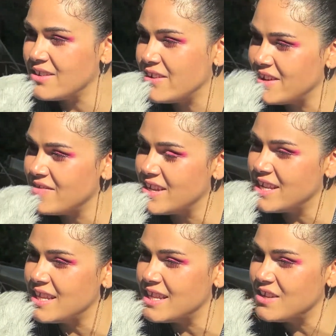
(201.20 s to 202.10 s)
You know what I mean?
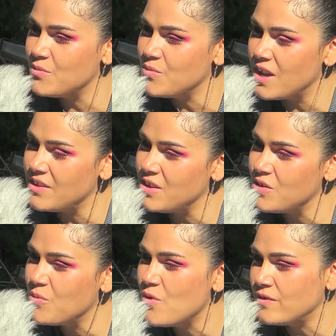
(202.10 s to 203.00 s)
And then
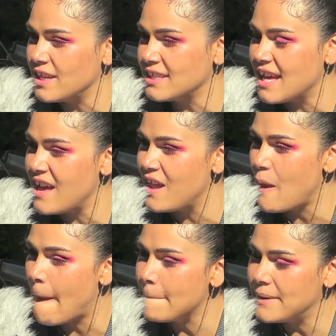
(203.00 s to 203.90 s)
you move like that.
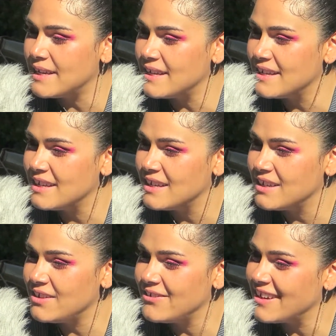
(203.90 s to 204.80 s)
But
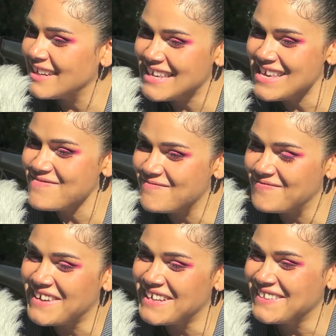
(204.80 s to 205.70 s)
you got to keep
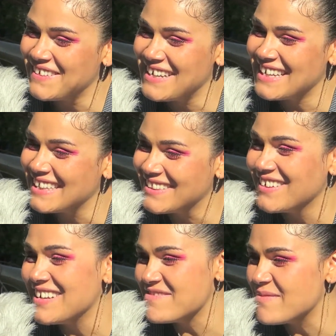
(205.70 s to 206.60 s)
unlearning and
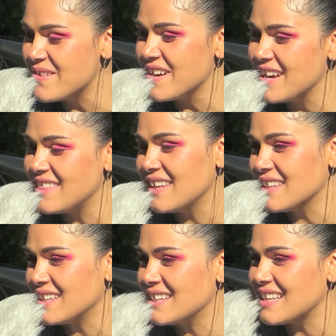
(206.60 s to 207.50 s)
learning more. I think
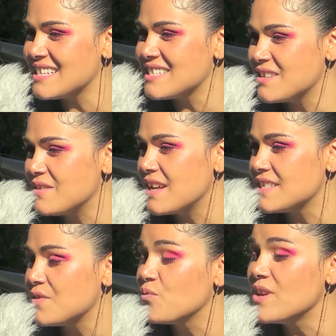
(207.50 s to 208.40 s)
that like that's
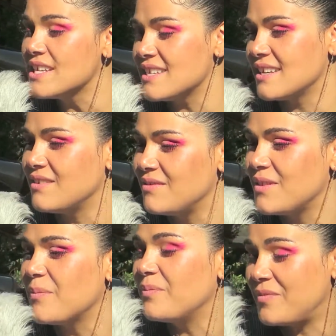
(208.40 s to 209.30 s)
the reason.
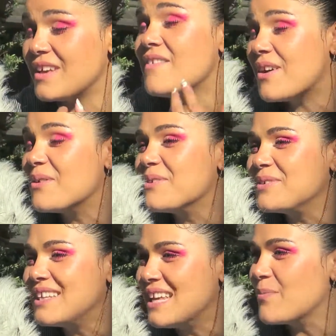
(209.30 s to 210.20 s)
If I were to
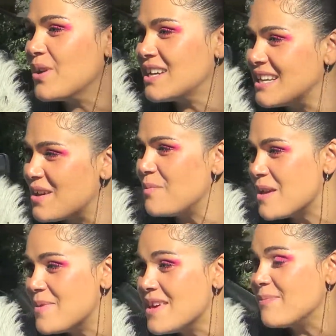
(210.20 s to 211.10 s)
really like break it down,
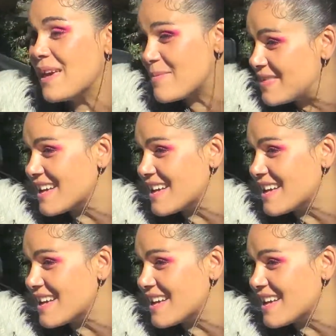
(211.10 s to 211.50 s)
maybe